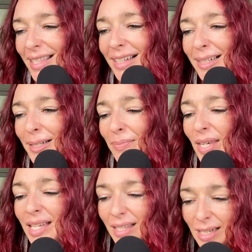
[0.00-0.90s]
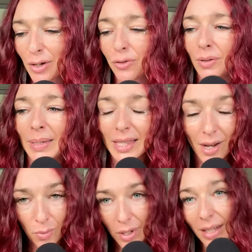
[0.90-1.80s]
Um, because I know for me,
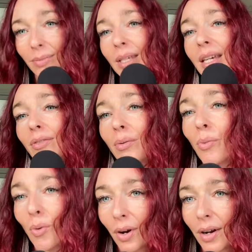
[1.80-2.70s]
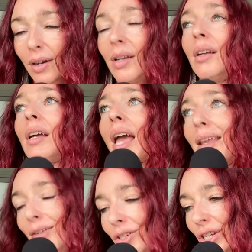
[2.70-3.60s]
that will give me even more
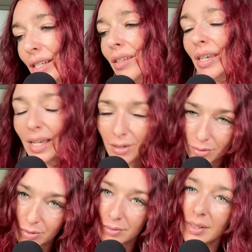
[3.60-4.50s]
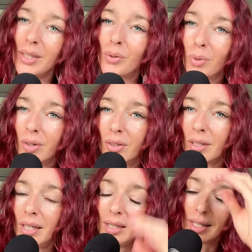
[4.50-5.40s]
energy to give in the world
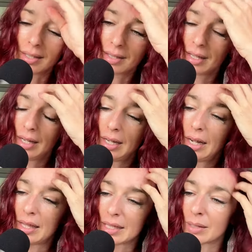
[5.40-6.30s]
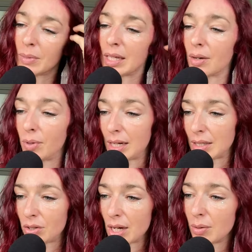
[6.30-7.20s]
and that's that's something i wanted
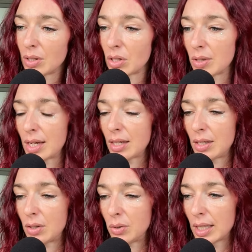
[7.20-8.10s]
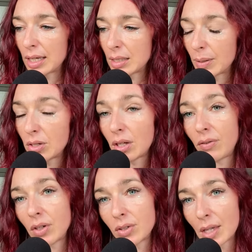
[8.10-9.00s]
to share with you that you know like especially
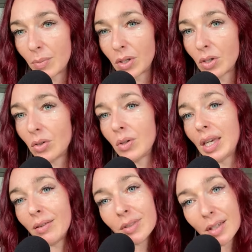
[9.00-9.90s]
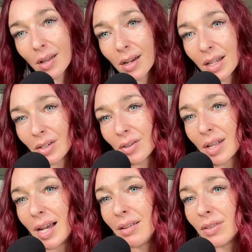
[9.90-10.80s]
if you're someone who gives a lot in your
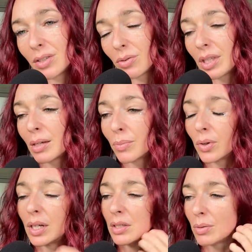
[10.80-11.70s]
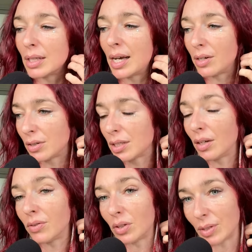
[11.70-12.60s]
life it's really important to allow
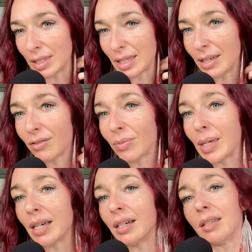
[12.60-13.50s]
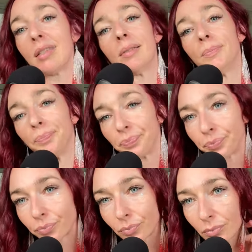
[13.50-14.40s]
yourself to receive because
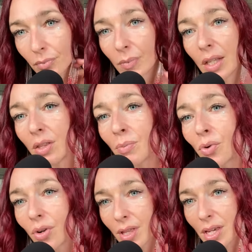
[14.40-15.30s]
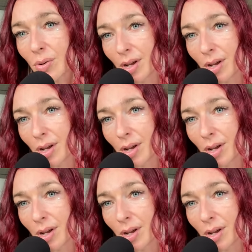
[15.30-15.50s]
the more that you